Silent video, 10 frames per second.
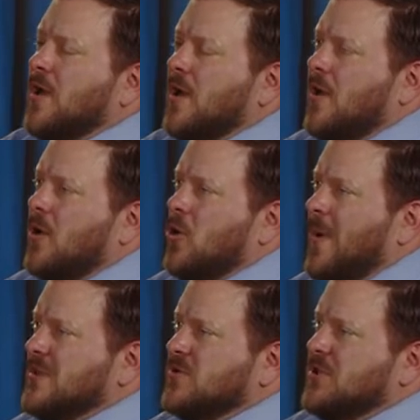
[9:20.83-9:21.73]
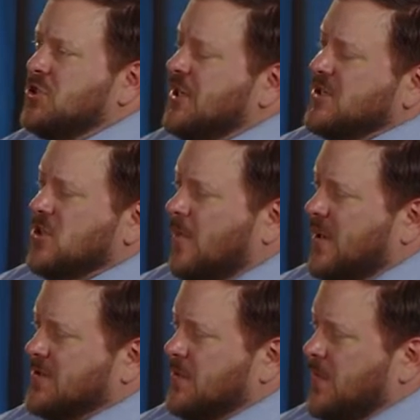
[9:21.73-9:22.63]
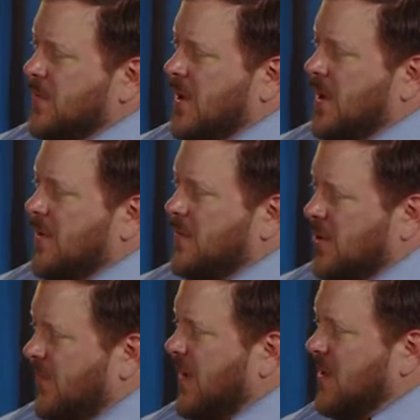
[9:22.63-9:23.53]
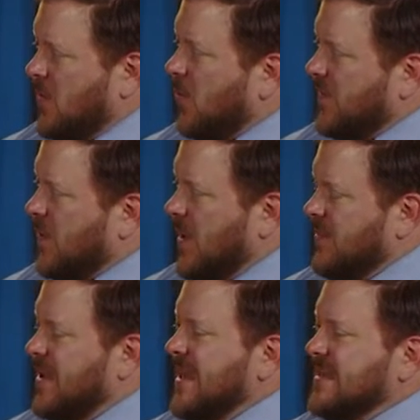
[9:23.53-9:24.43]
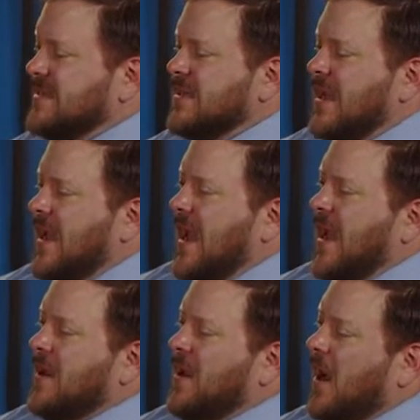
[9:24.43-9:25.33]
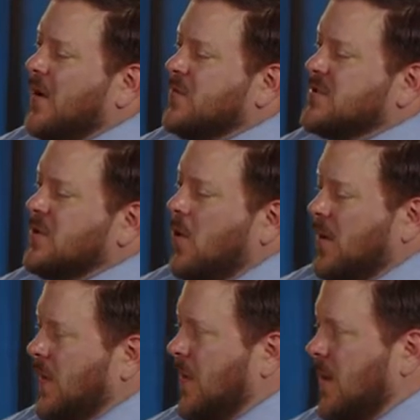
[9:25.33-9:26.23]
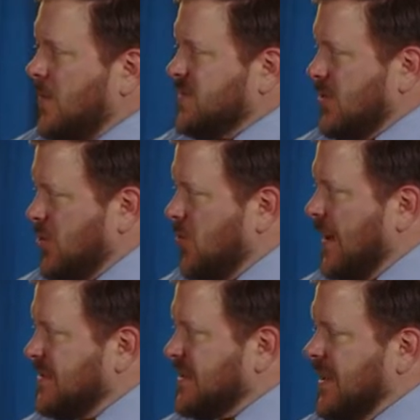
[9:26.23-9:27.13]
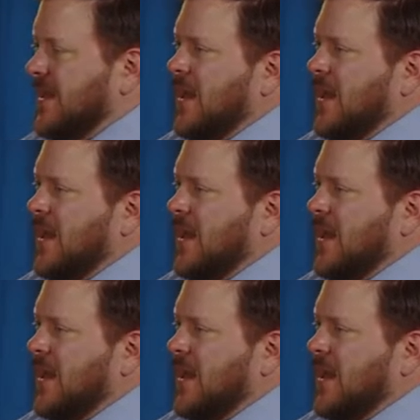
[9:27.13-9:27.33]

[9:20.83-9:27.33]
and I'll go back to it, the jigsaw puzzle. You know, finding the right piece. And I was on your website,